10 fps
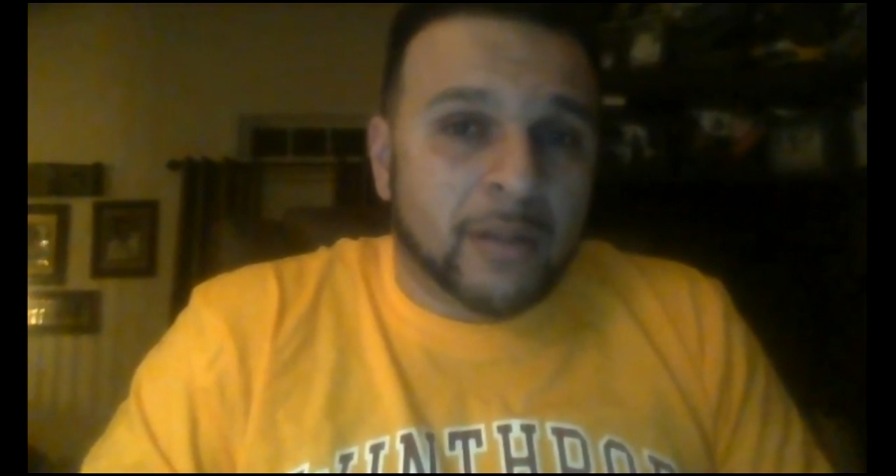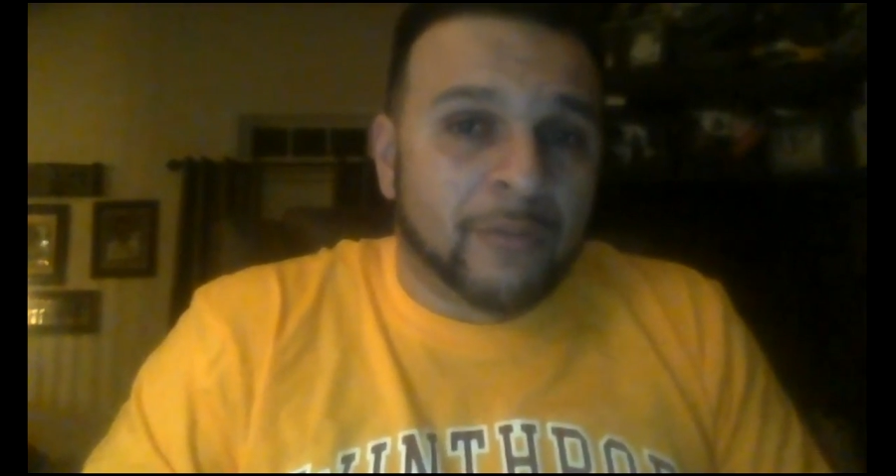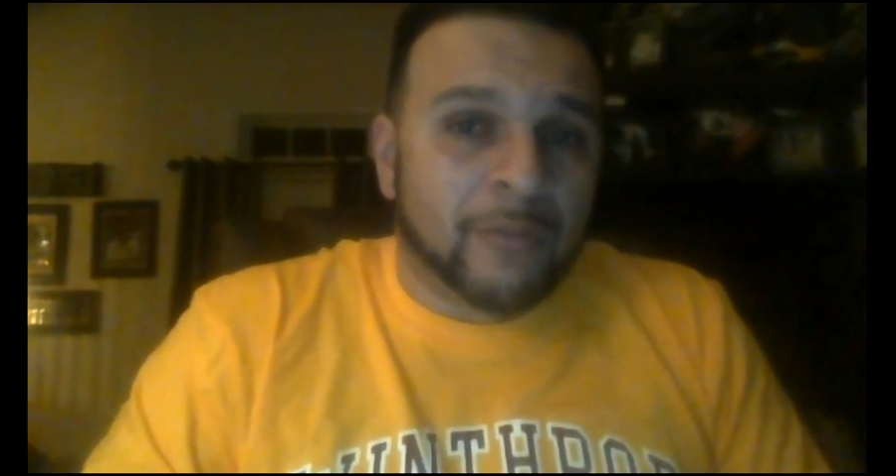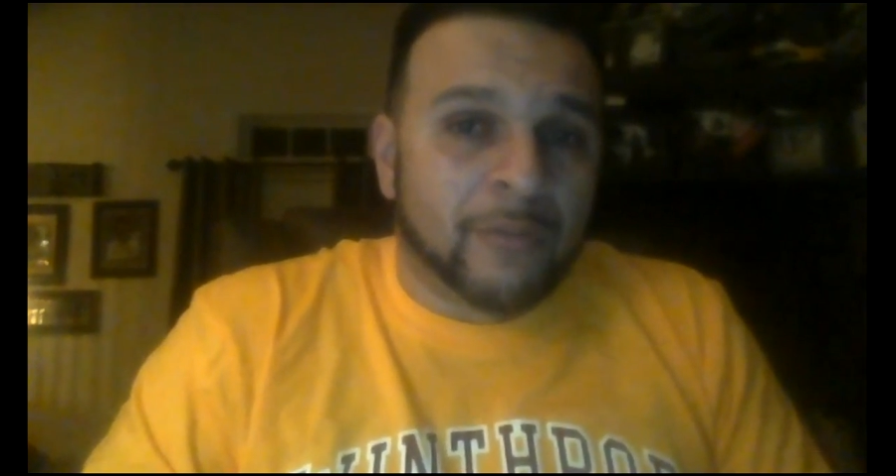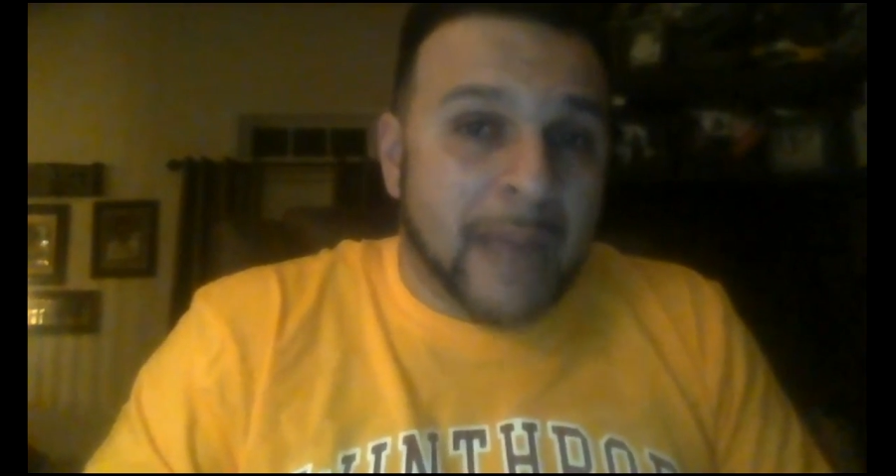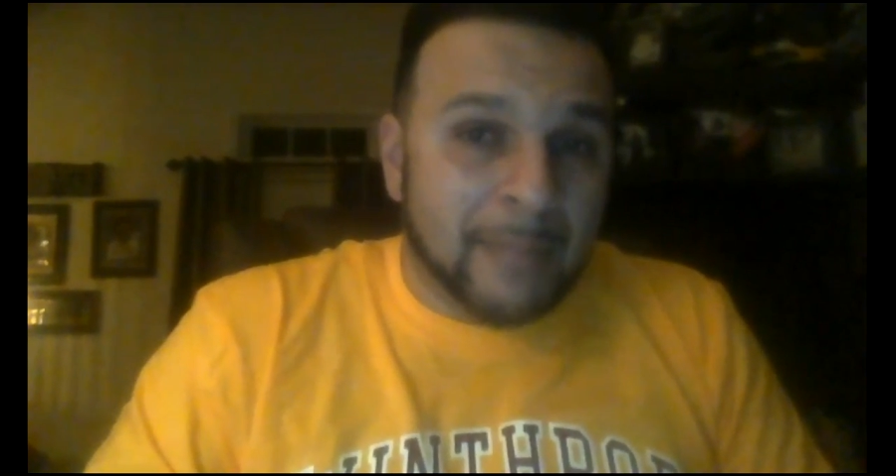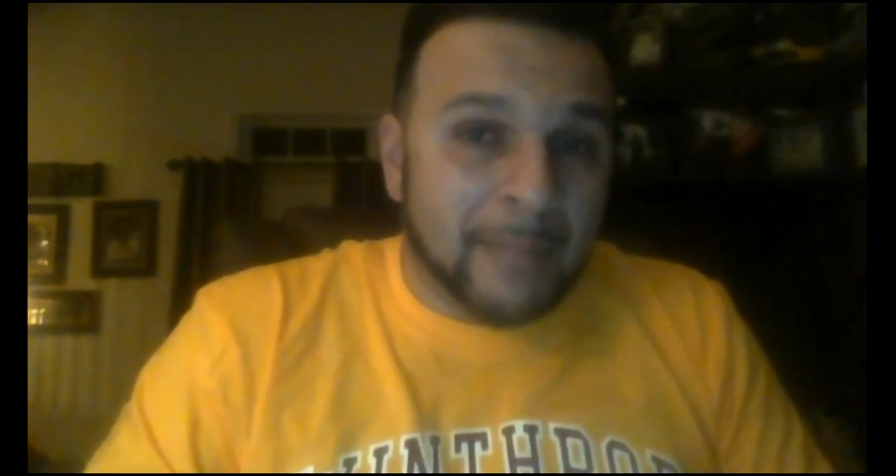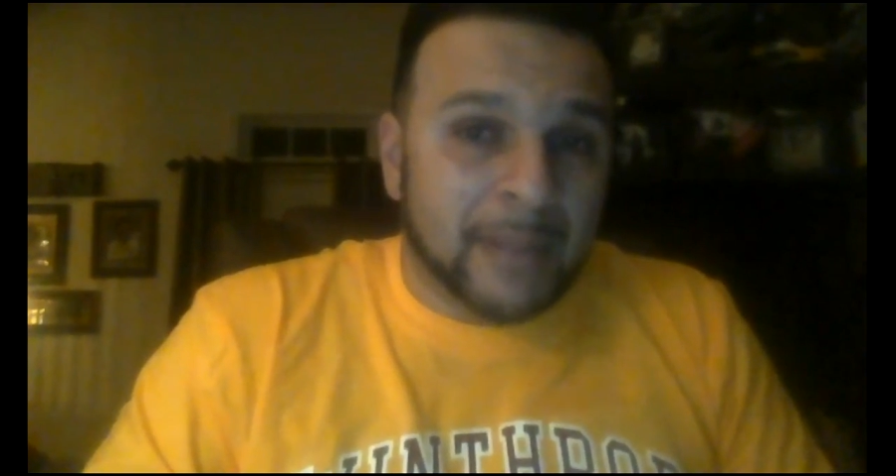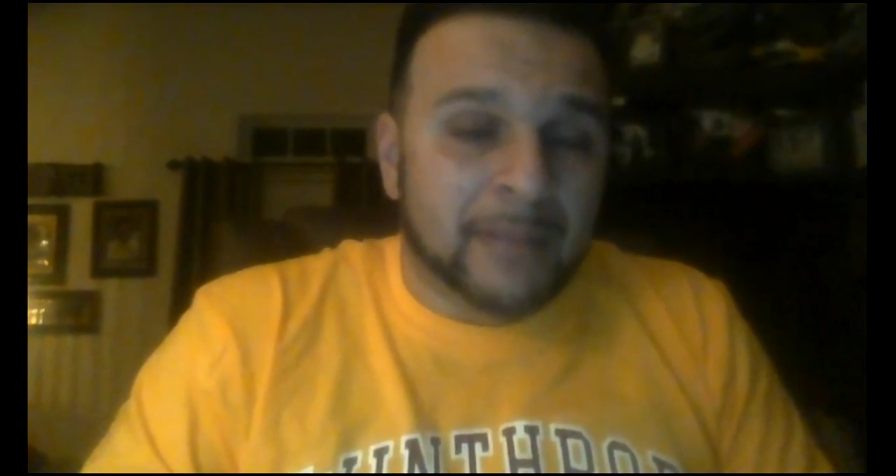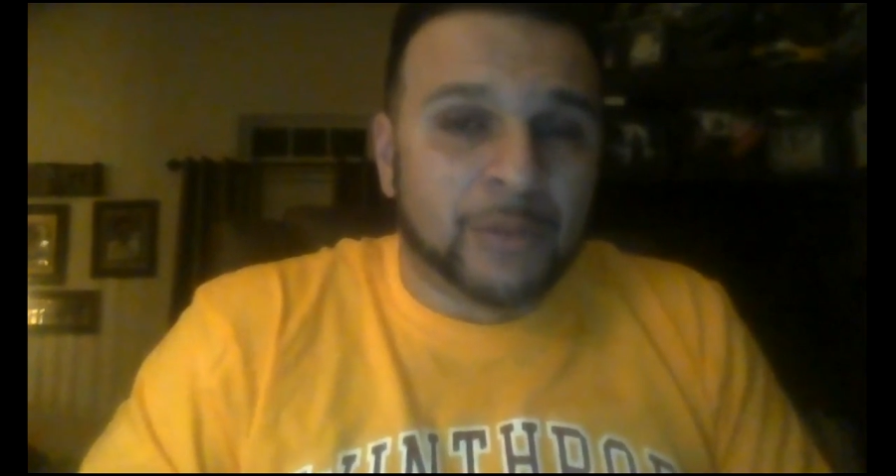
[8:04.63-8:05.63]
Come from
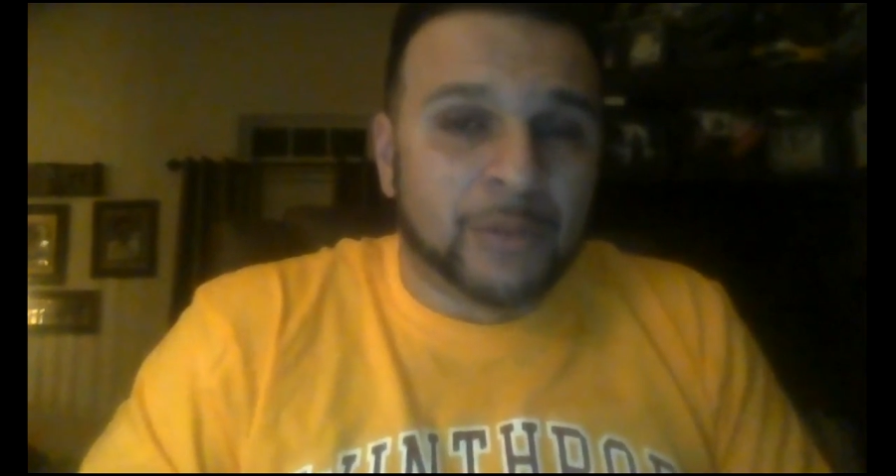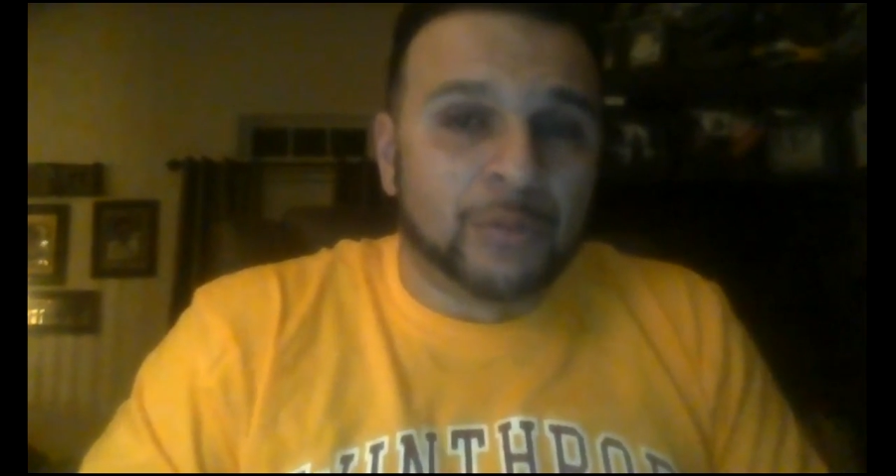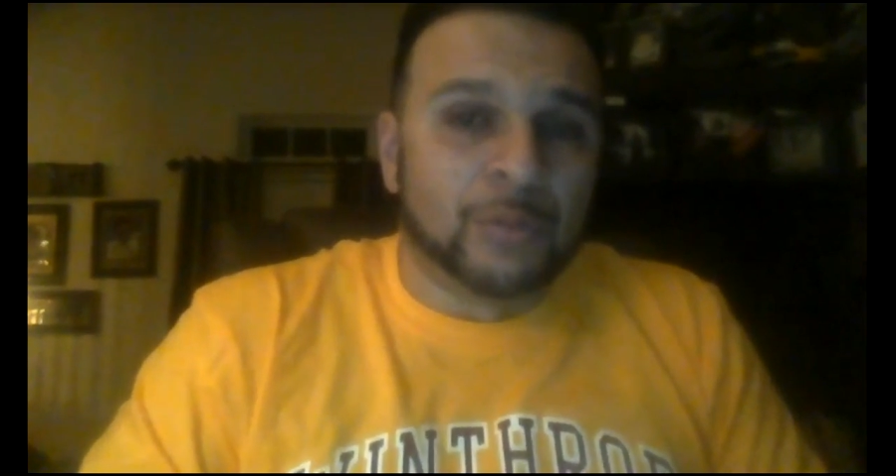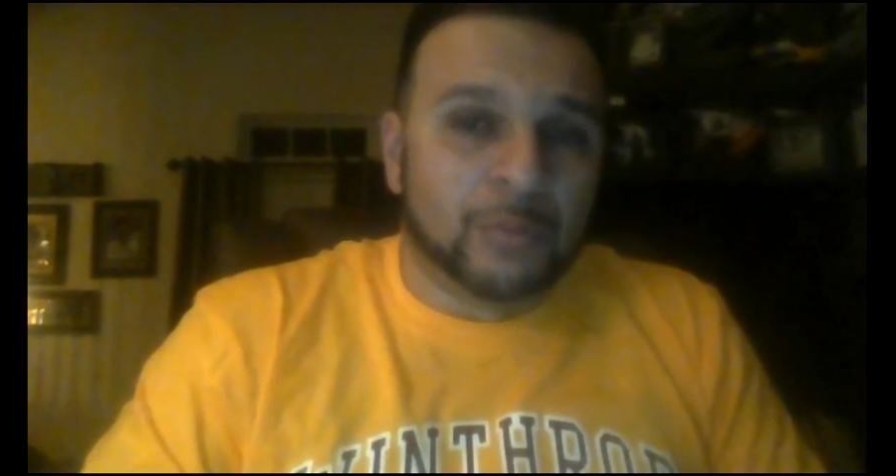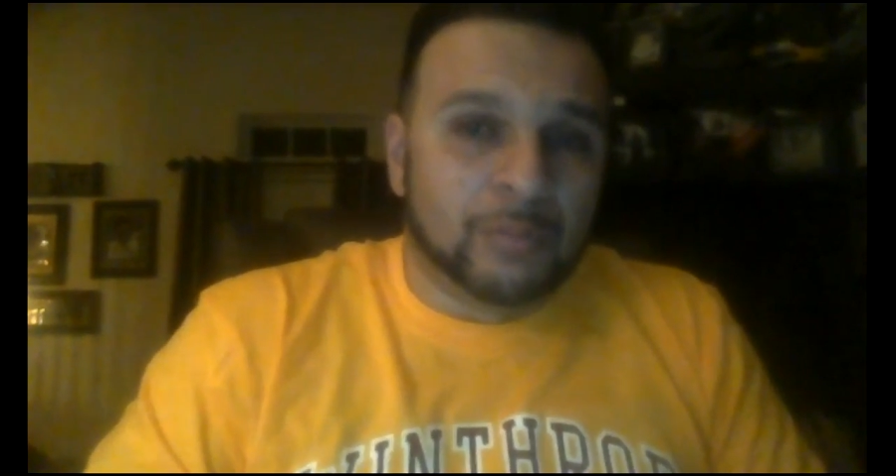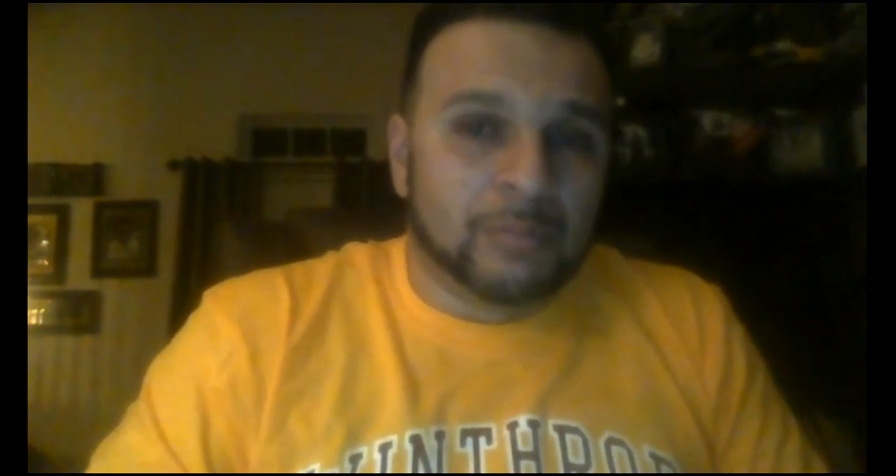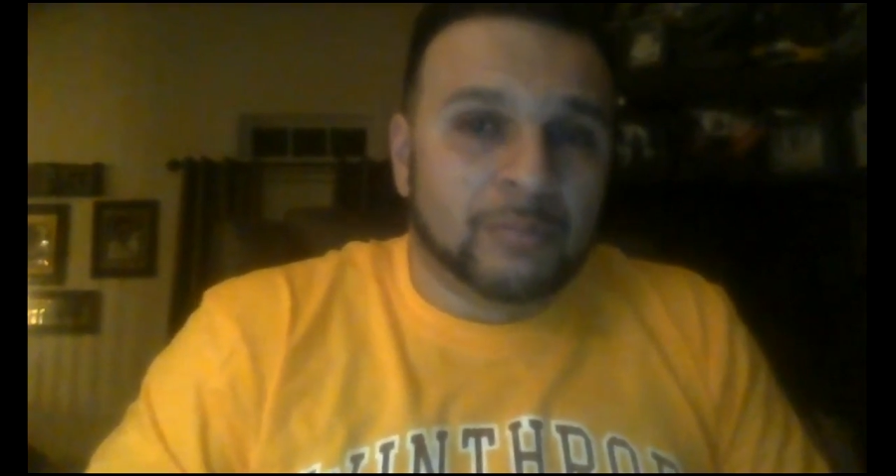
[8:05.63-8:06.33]
Miami to